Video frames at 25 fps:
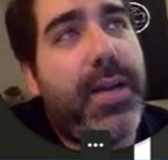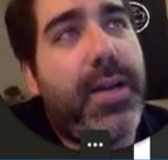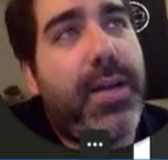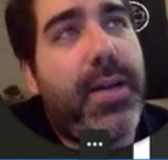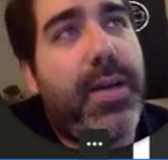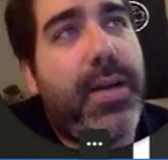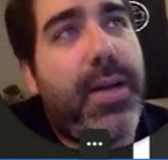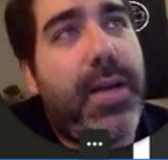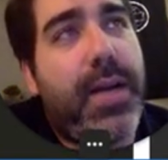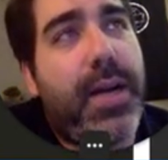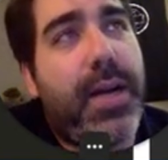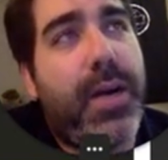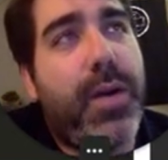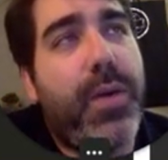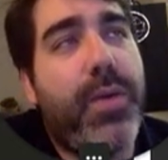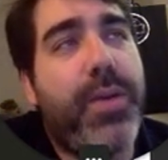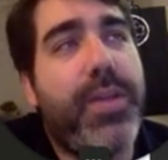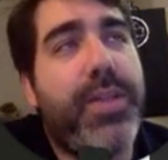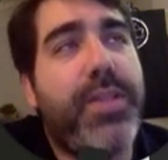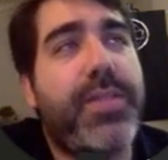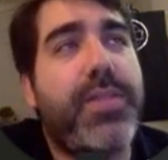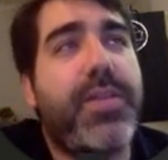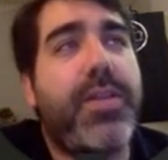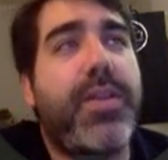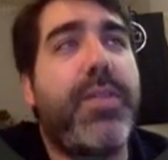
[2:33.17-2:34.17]
how
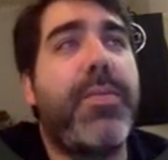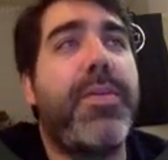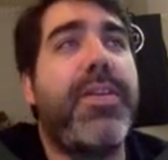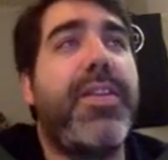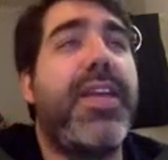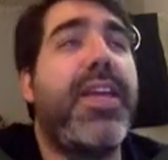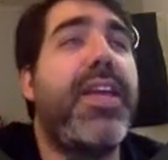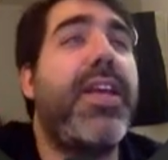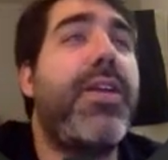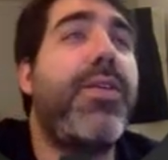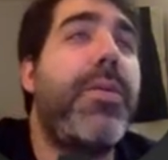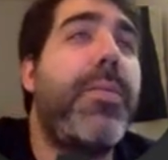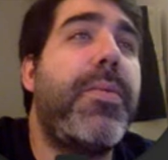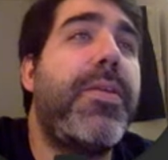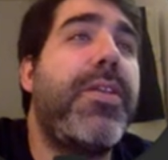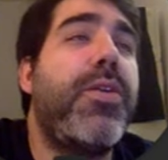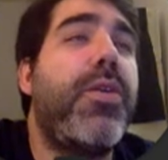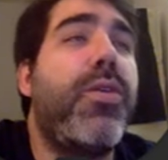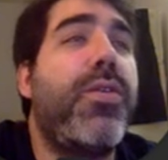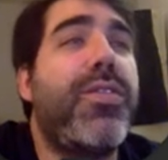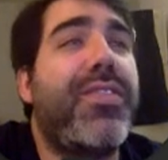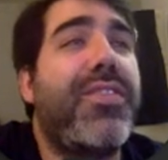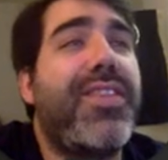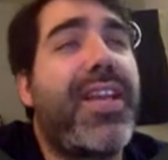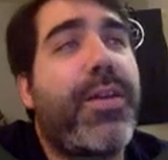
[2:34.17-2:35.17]
it's going to be the increment
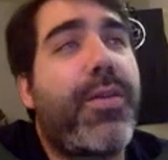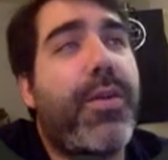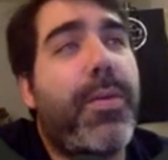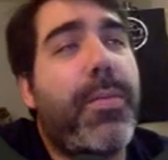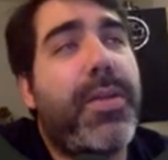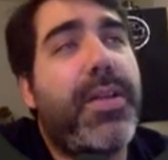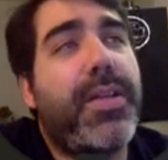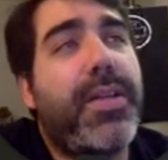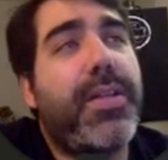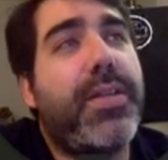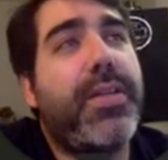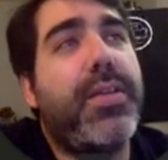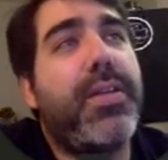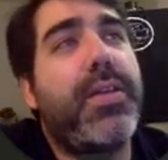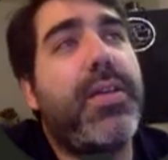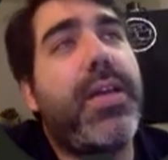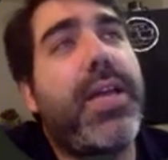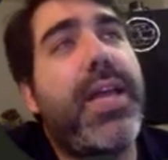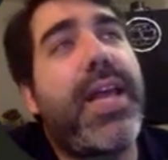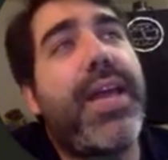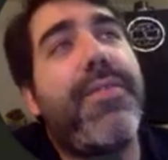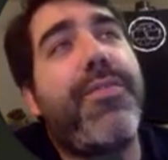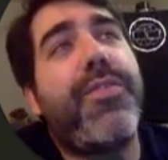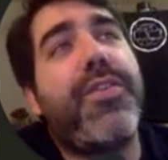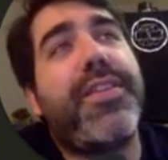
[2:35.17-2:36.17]
or decrement
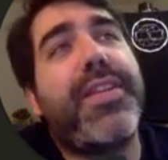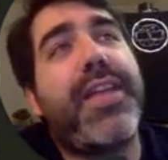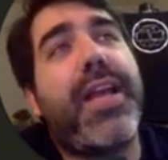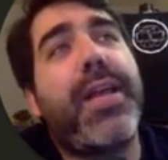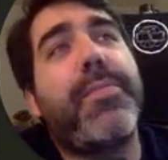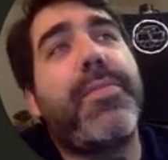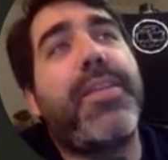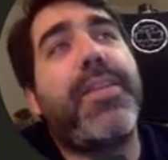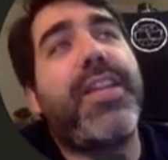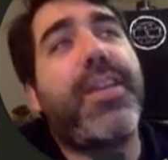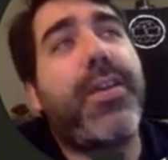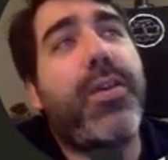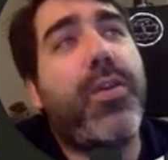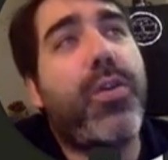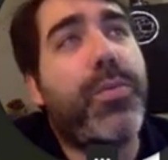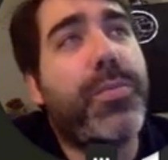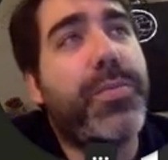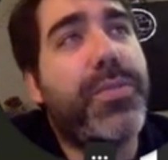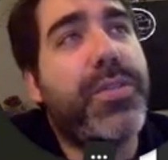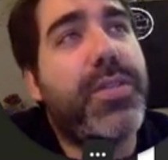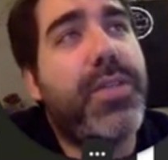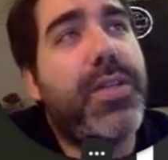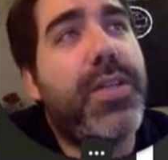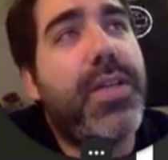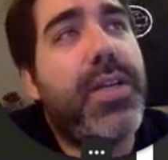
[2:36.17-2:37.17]
every time that it
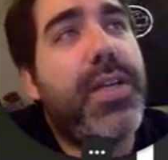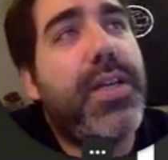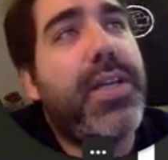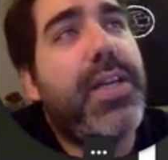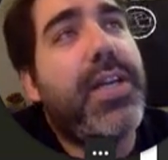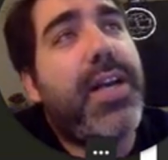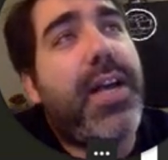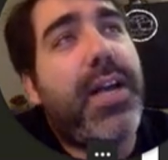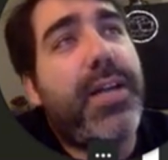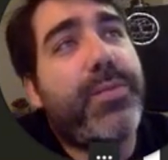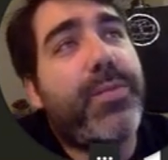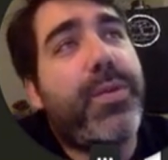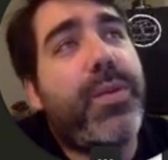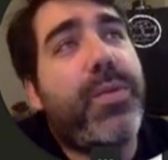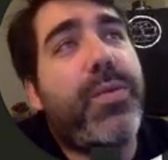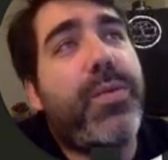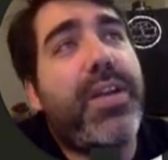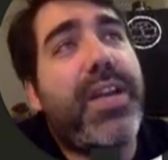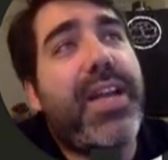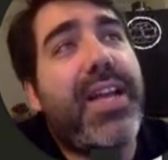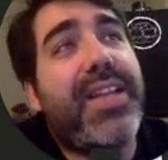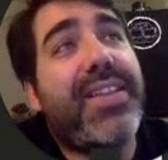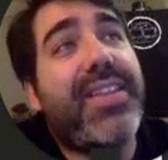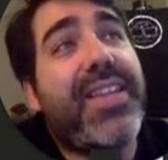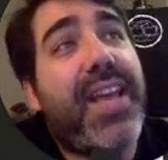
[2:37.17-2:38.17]
loops, and we
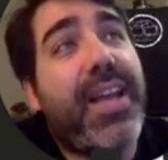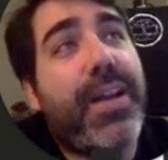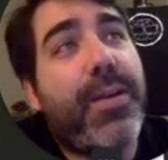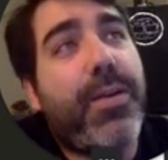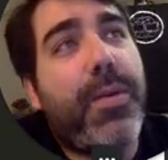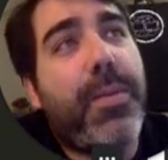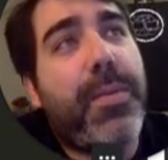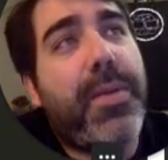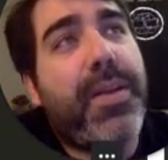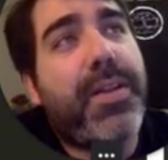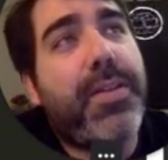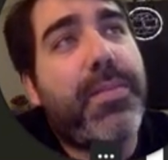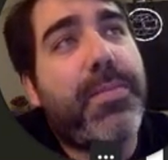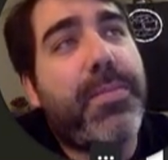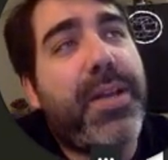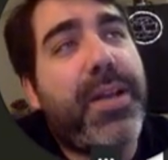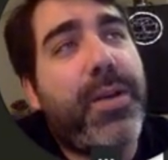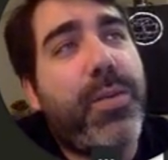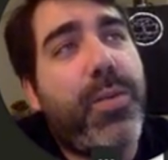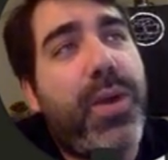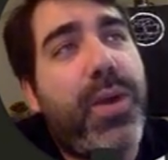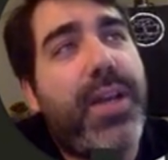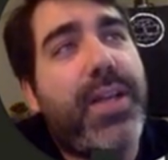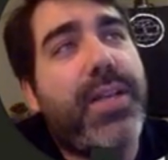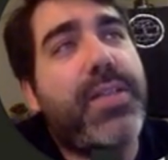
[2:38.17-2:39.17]
want to decrement by
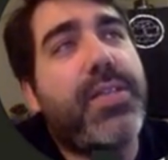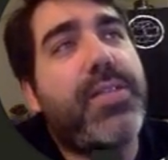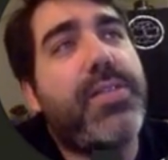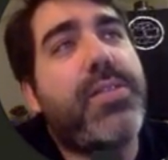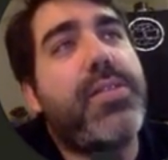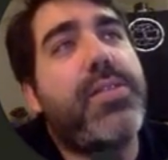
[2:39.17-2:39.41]
1,